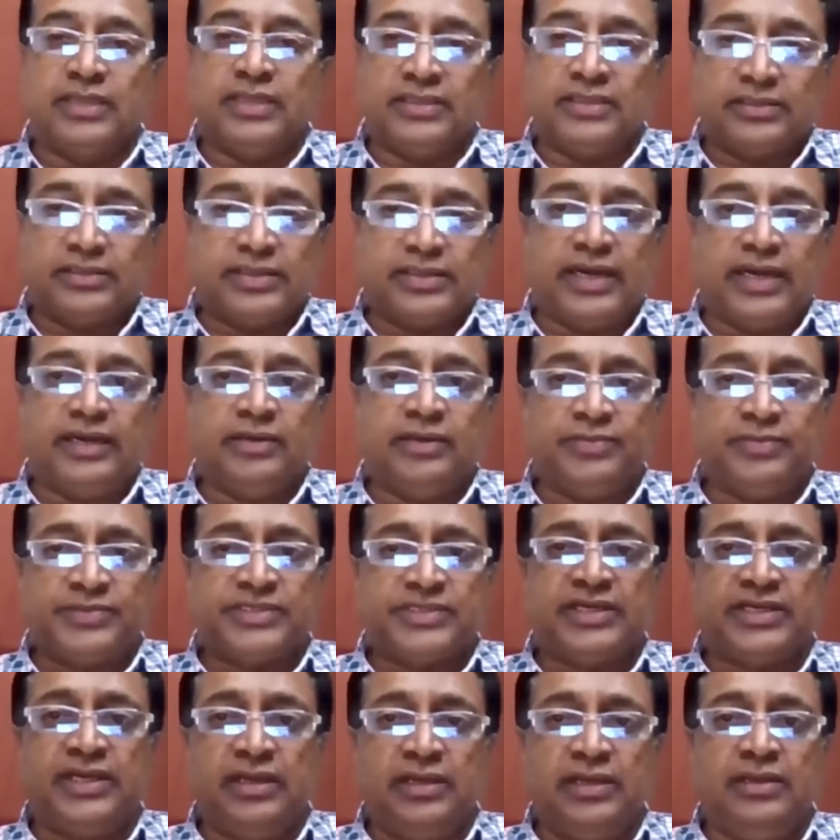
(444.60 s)
the kind of
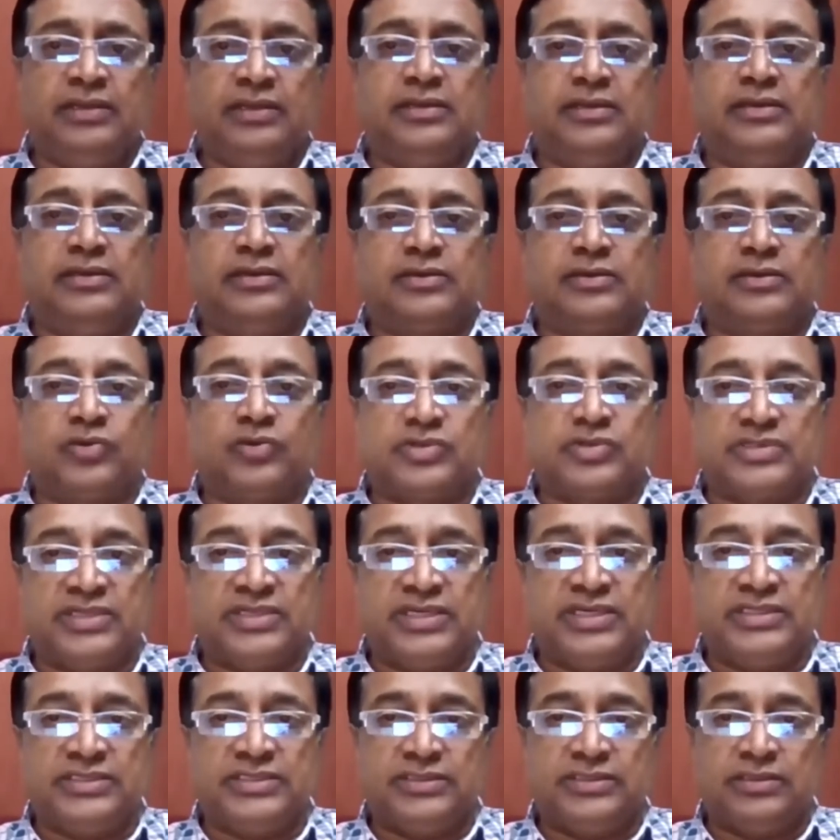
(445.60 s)
skill
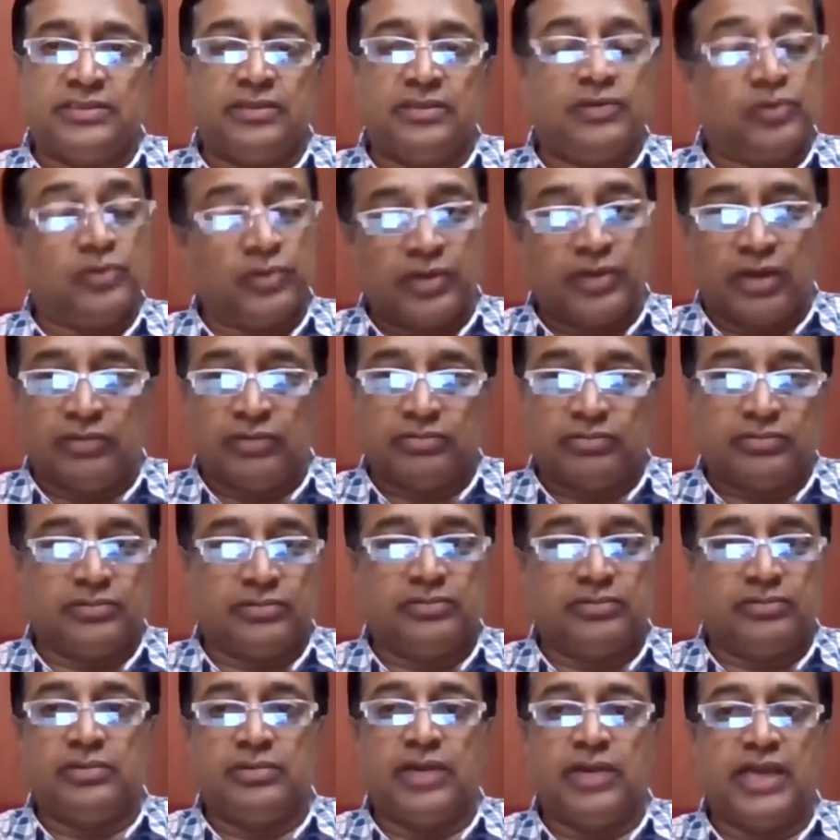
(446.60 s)
courses, no doubt,
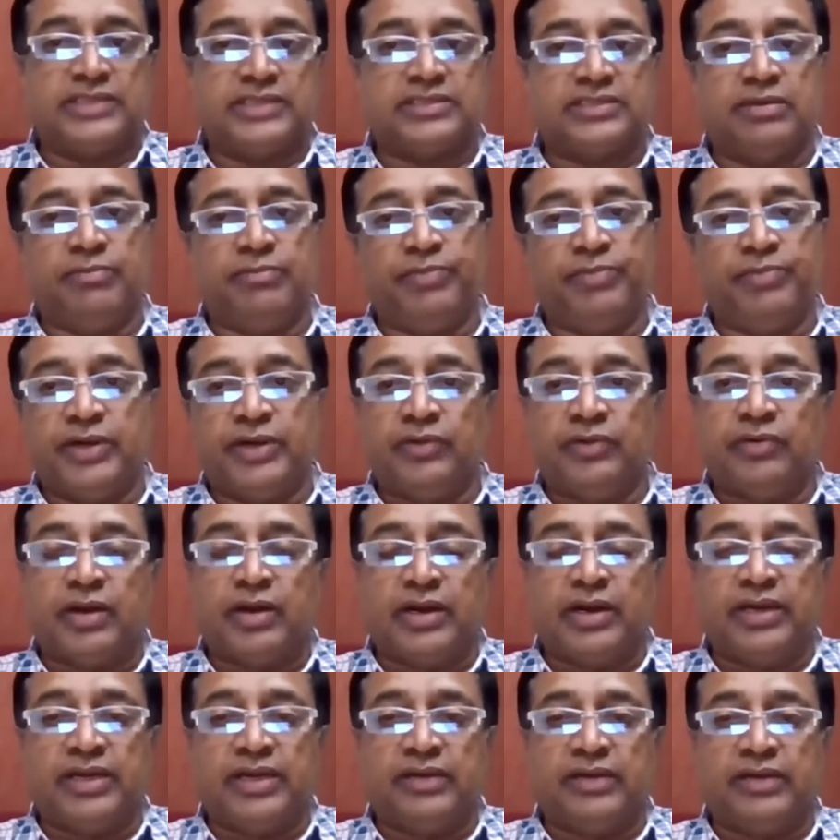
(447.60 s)
as compared to
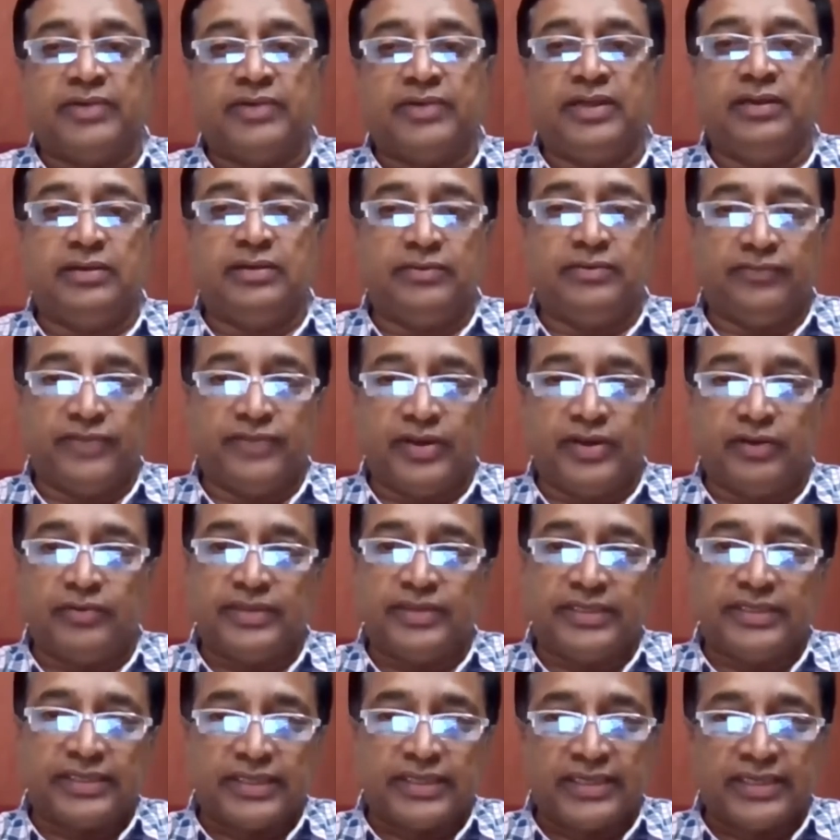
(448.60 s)
earlier one, we
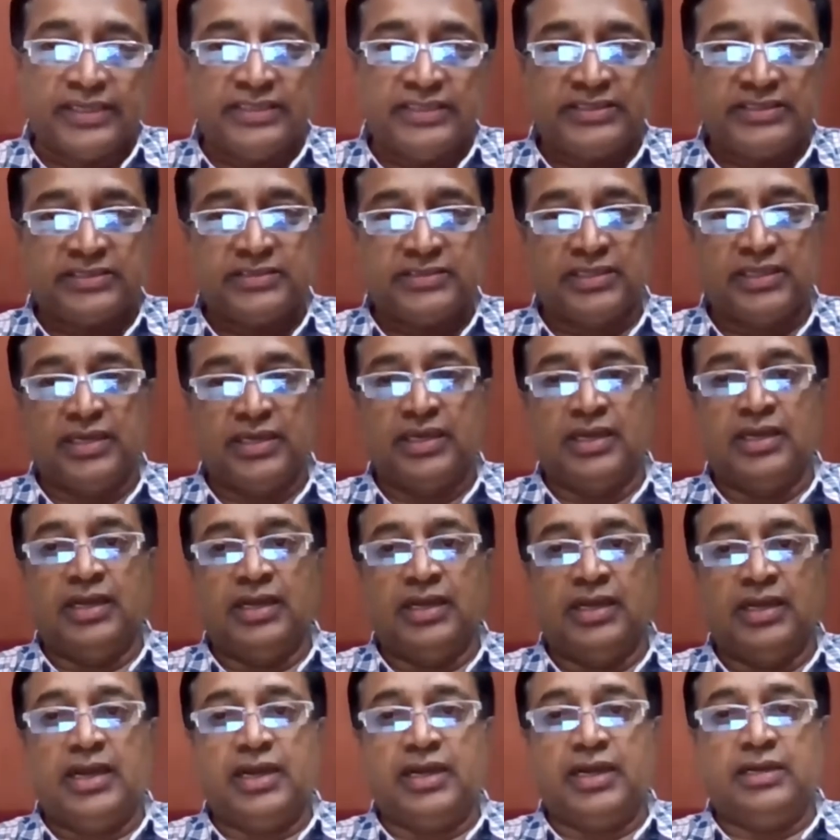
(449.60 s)
have increased.
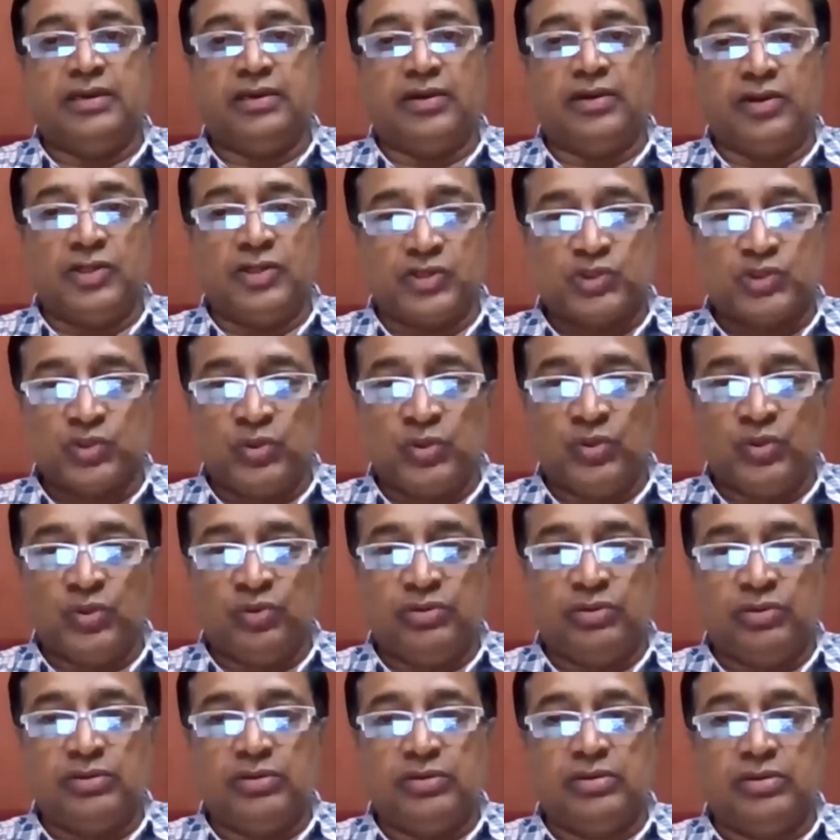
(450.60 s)
And
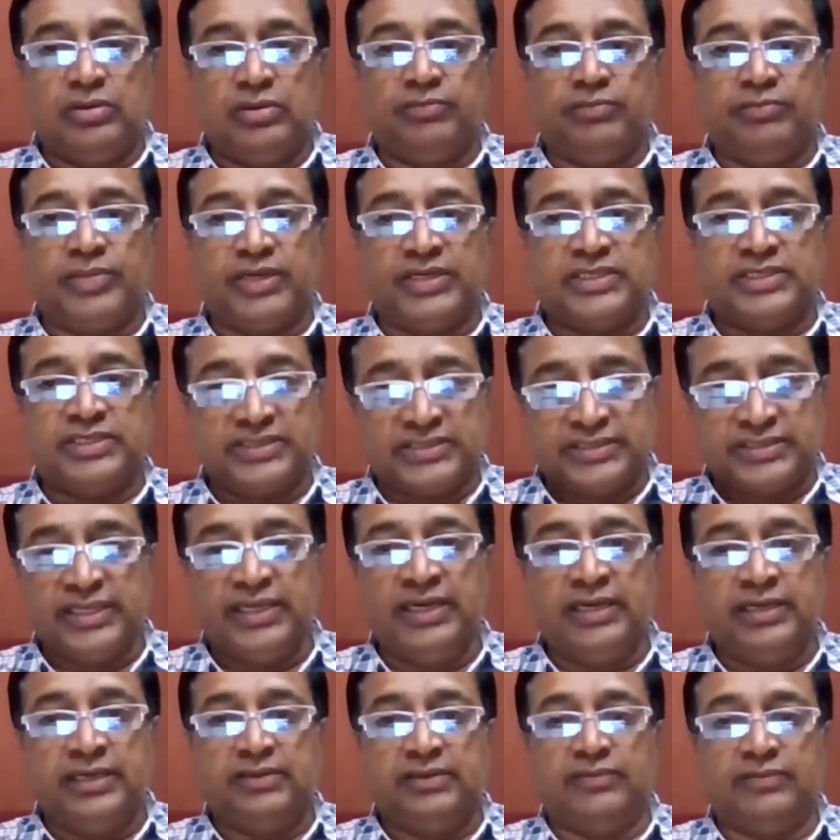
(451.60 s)
also, but
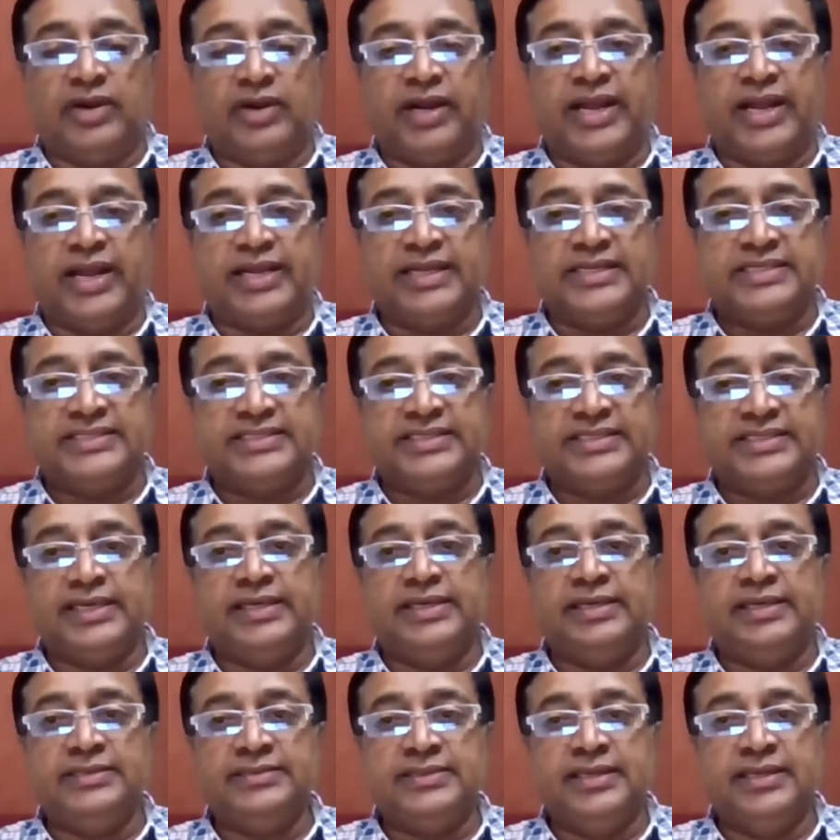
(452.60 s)
still what I can say
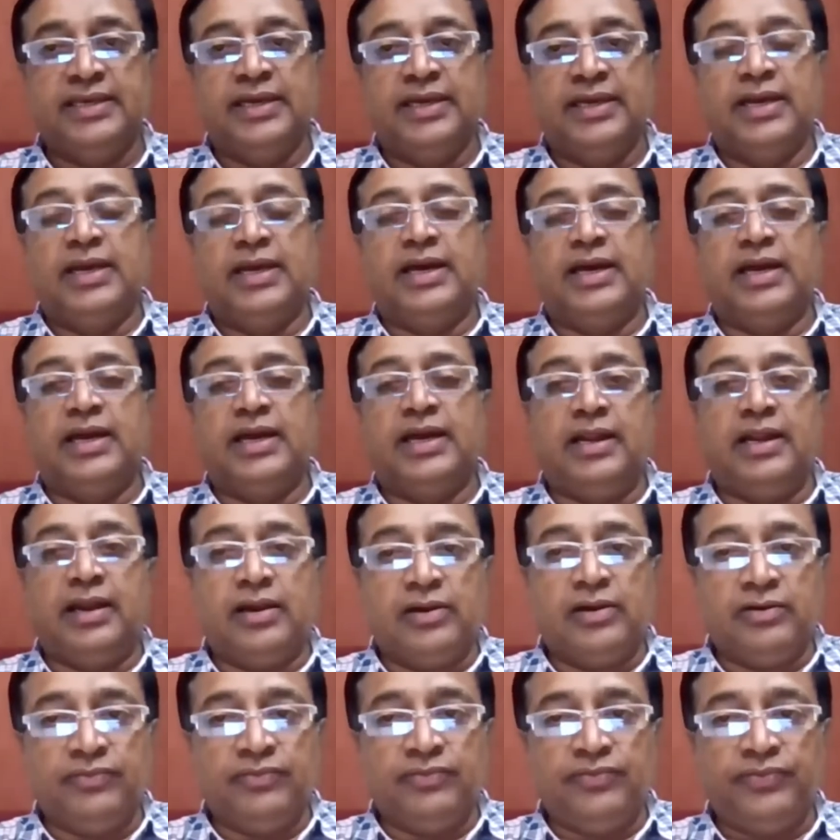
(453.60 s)
is a
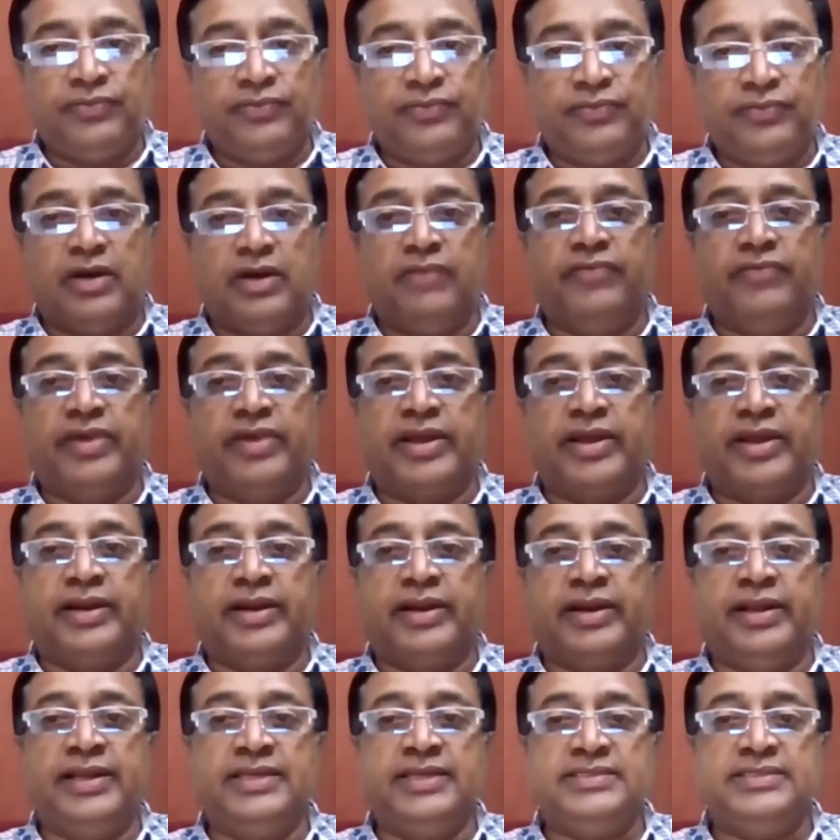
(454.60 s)
lot of
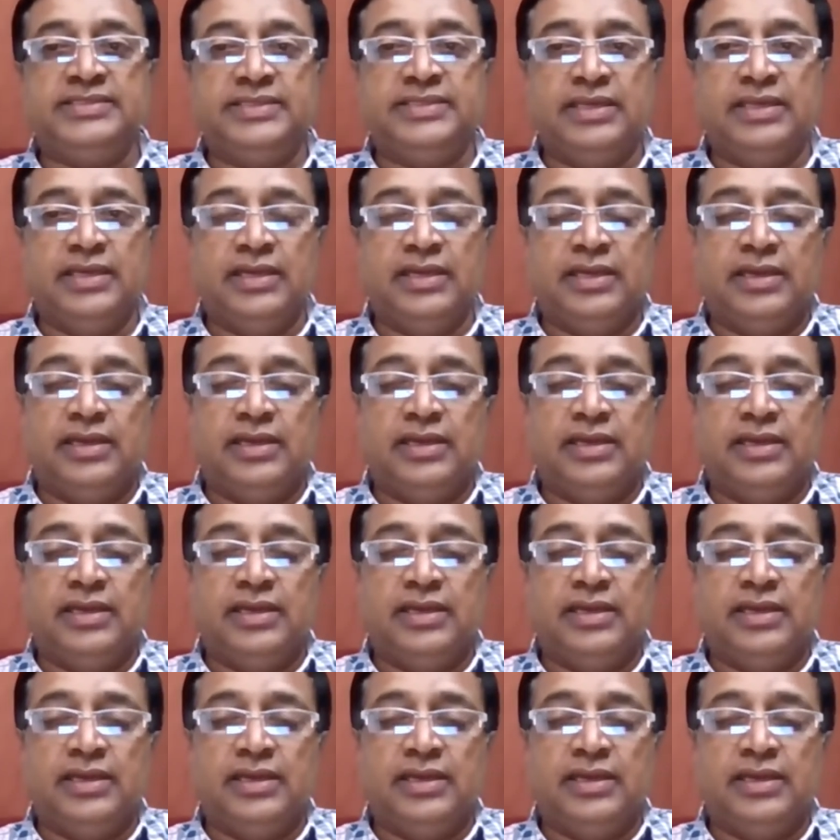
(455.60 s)
awareness,